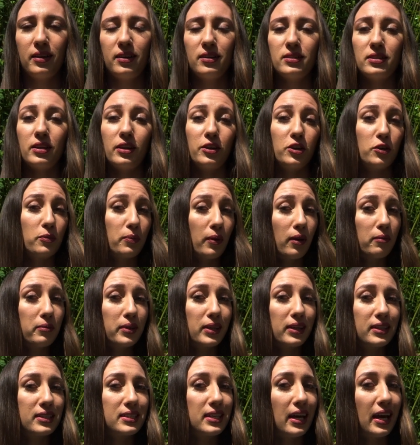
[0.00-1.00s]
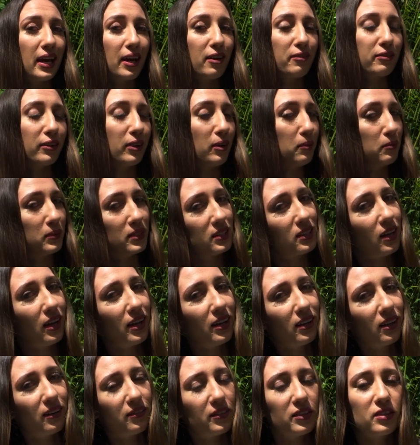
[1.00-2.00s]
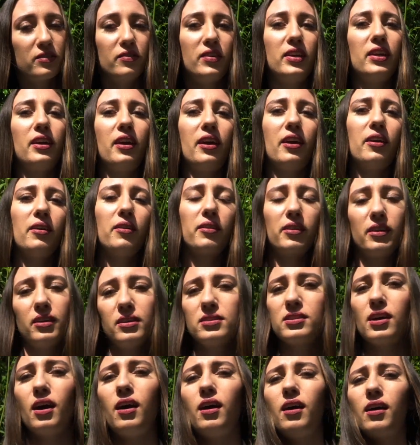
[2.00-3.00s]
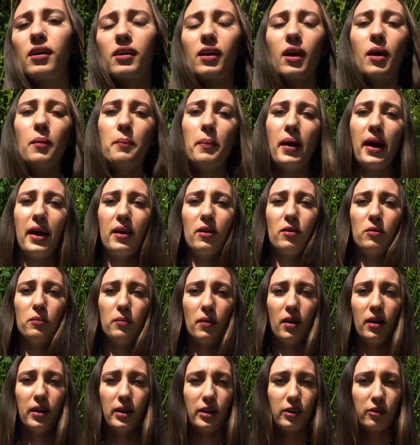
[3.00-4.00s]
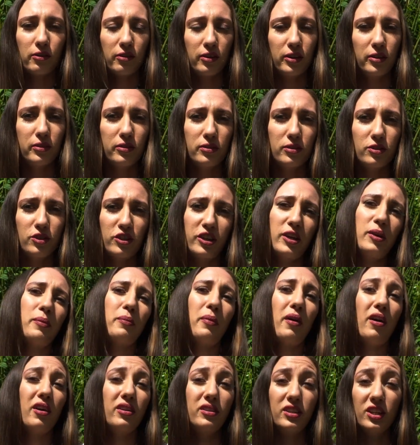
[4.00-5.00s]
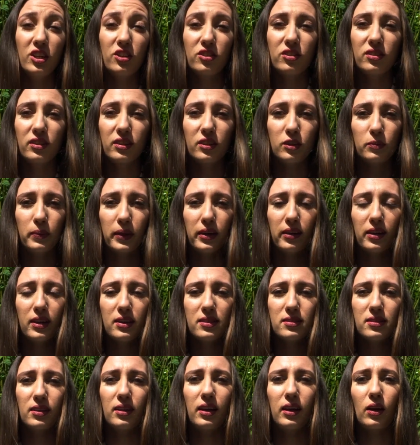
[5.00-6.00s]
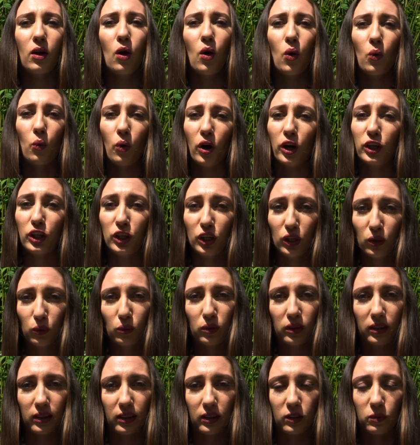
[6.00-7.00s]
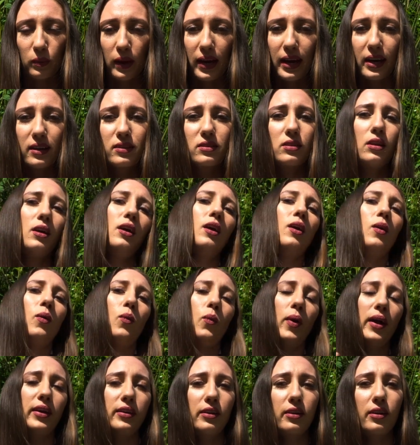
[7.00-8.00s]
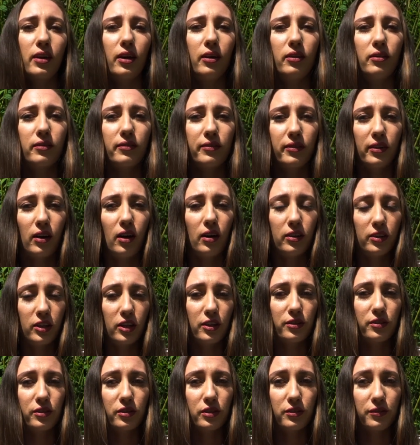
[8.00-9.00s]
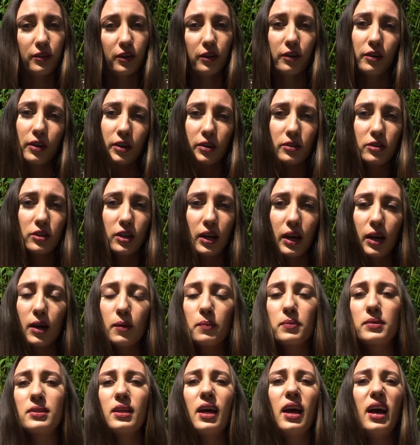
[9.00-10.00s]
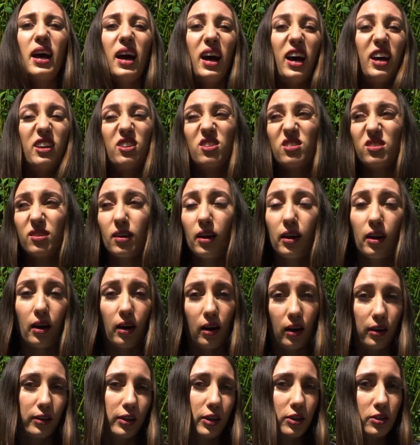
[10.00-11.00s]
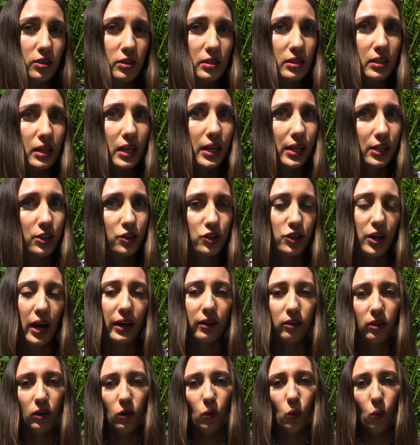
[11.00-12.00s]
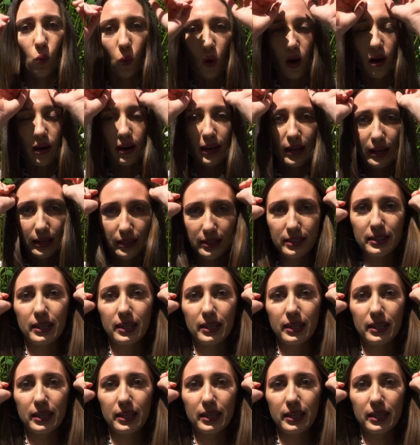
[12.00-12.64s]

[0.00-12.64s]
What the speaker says: So you probably can tell from the title of this video, I'm going to talk about my cruise ship audition experience and like what you can expect when you're going for auditions for cruise ships and just kind of auditions in general, what is